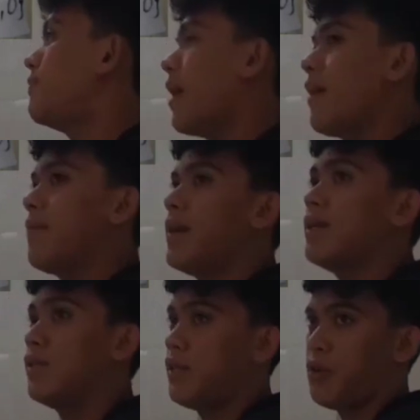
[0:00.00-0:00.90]
5,
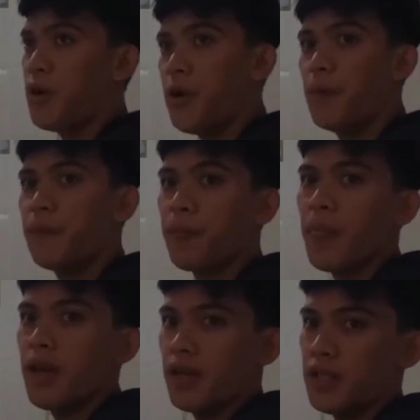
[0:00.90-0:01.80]
and 0.
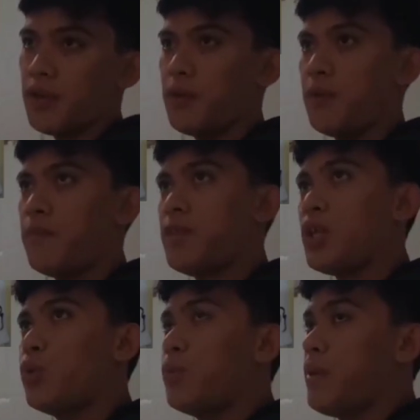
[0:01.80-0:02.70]
So
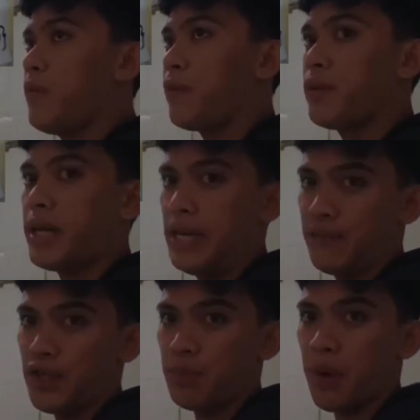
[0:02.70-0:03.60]
that would be for the
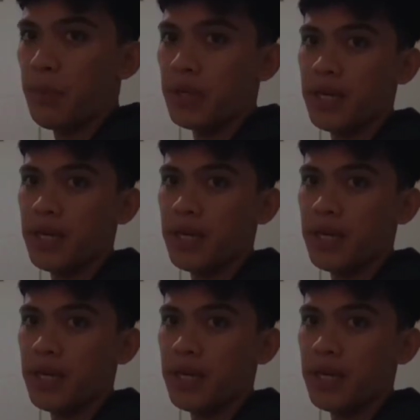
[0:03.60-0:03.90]
inverse property.